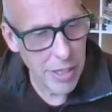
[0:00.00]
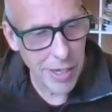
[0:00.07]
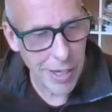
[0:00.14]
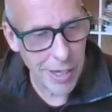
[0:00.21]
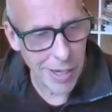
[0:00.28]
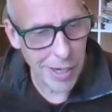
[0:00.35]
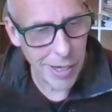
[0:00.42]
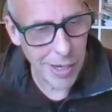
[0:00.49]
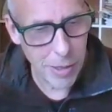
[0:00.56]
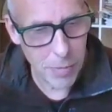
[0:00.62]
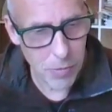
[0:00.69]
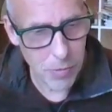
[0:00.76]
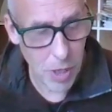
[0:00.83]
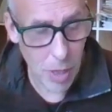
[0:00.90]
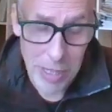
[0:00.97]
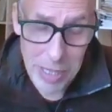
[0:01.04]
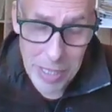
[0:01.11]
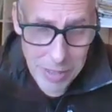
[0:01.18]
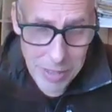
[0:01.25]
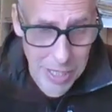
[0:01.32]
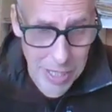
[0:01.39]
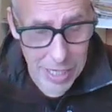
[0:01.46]

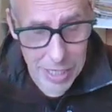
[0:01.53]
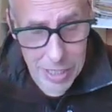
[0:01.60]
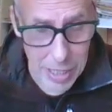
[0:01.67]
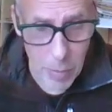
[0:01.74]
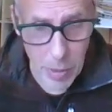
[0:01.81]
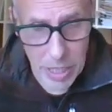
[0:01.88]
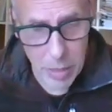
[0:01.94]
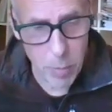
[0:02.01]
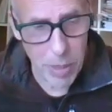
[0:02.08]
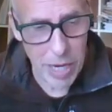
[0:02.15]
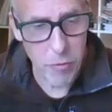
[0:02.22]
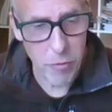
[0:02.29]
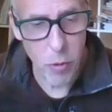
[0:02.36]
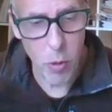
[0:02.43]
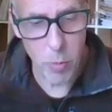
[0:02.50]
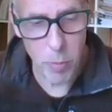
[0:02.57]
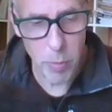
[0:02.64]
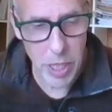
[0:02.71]
That's an academic platform,